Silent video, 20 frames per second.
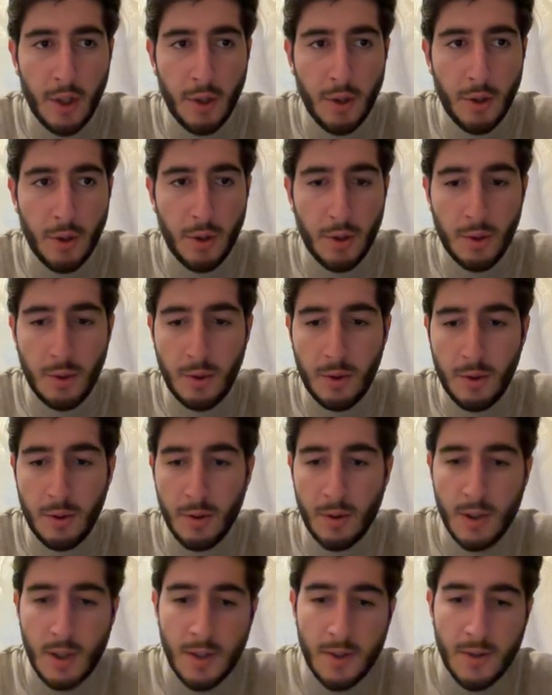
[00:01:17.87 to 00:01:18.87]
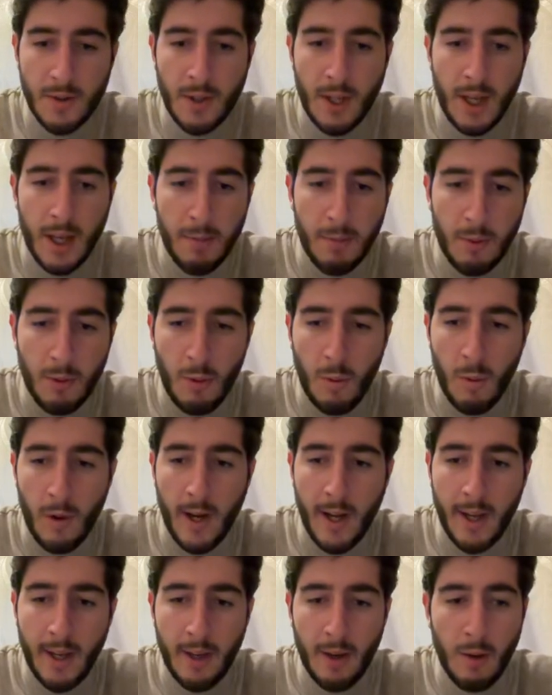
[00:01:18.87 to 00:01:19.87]
You should just type
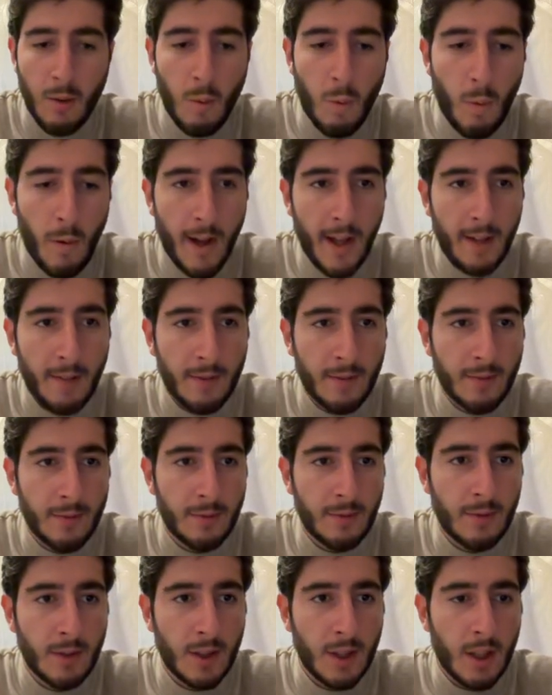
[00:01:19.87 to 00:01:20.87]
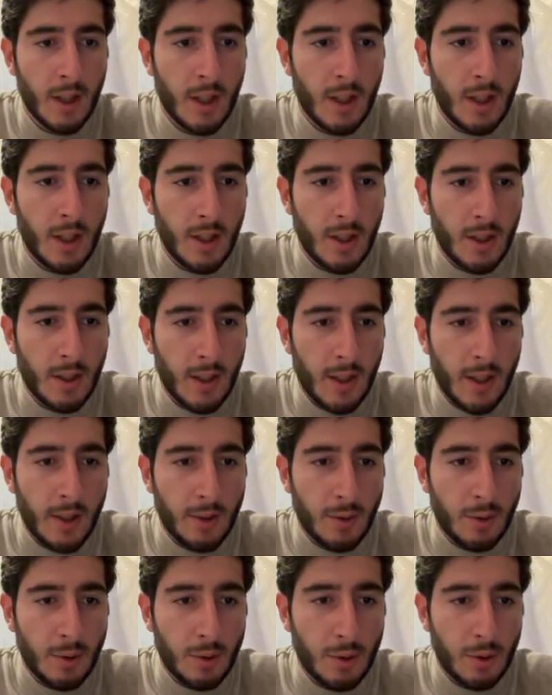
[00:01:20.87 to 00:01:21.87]
y1
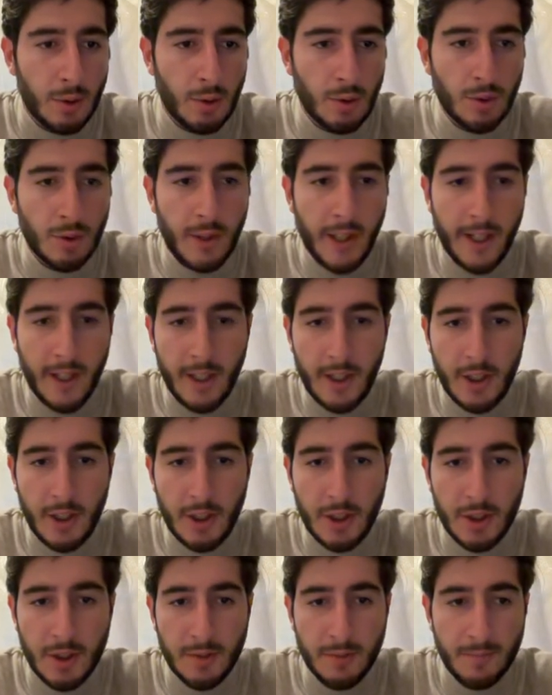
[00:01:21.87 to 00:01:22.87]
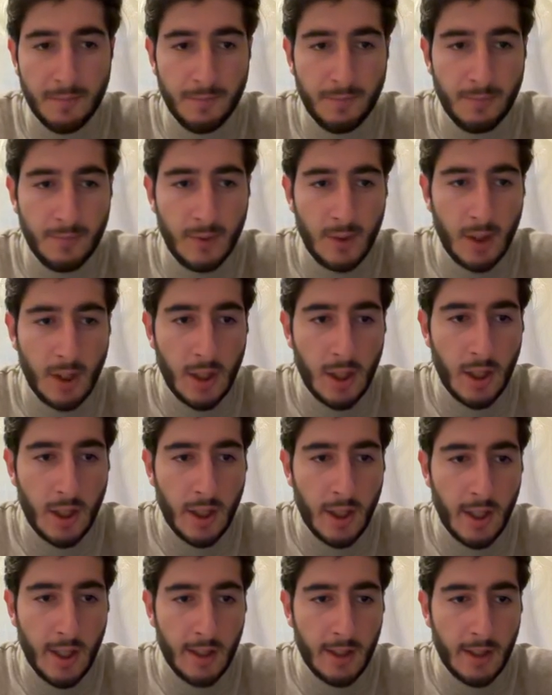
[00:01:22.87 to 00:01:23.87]
and you should use regression
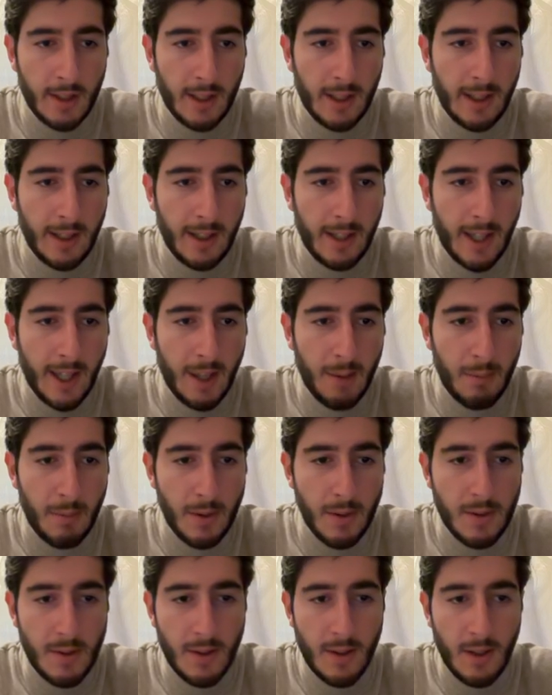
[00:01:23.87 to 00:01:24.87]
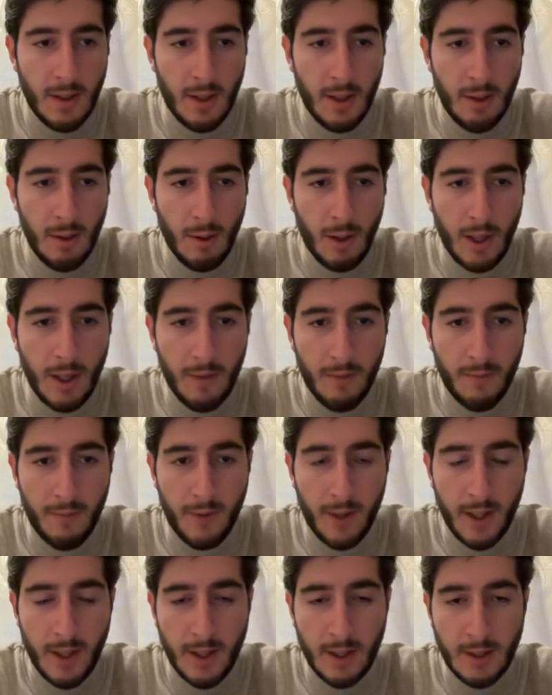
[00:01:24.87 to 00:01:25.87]
and click ABC. You can
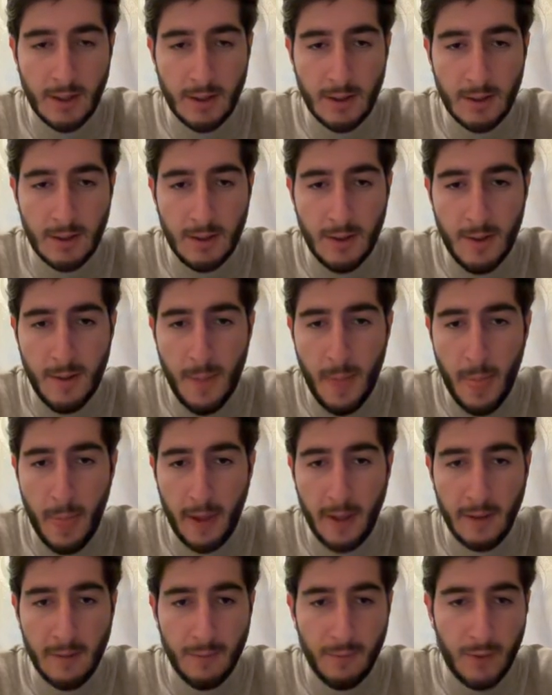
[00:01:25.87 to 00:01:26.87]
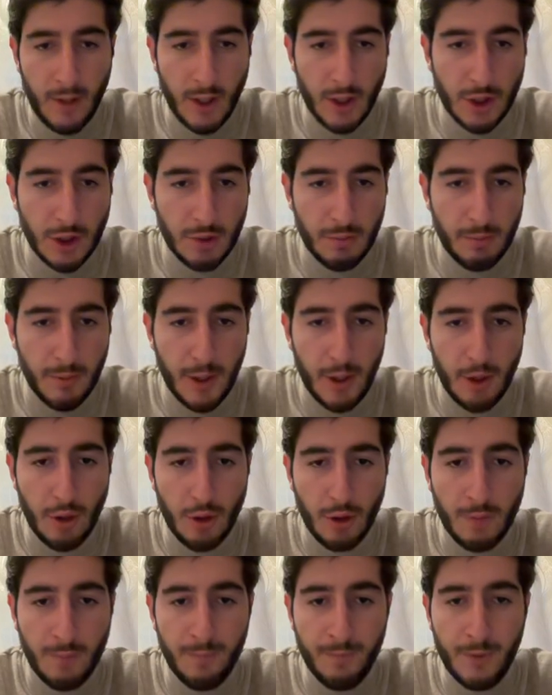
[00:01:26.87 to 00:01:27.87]
find in function
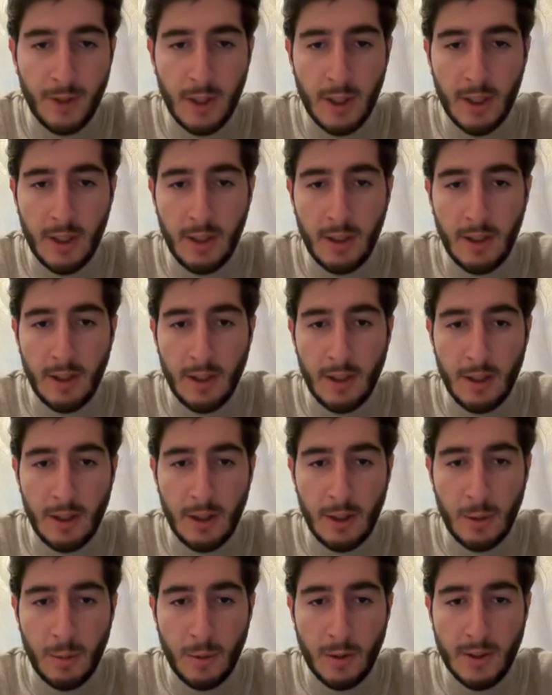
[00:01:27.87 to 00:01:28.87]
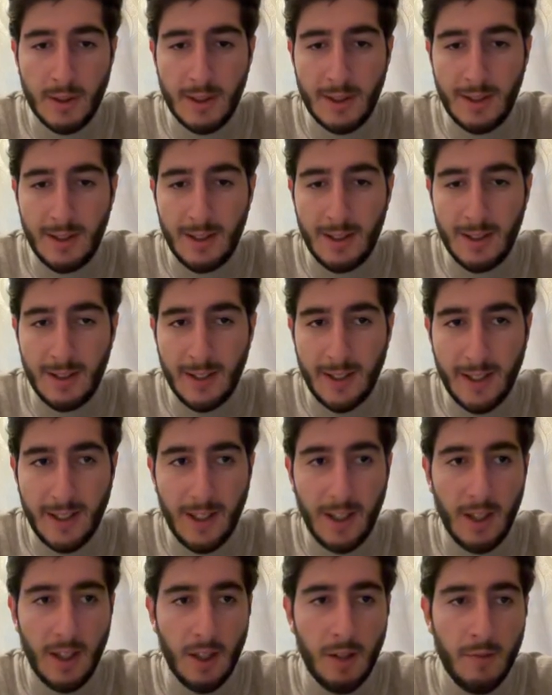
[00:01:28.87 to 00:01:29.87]
menu with the tilde
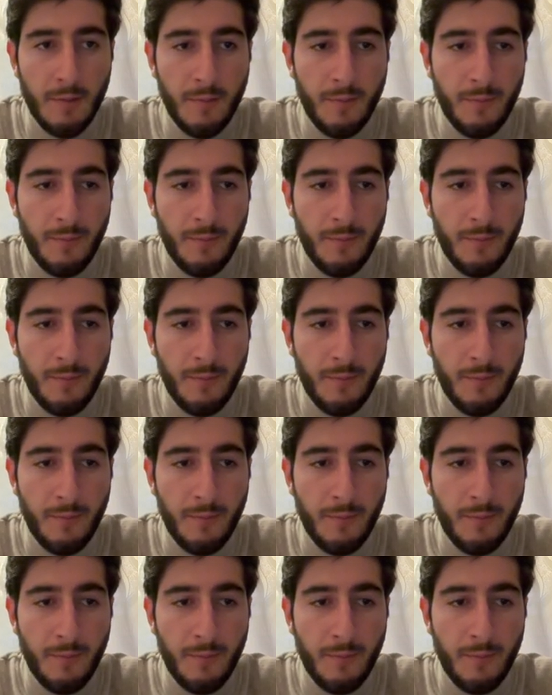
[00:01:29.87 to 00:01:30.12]
key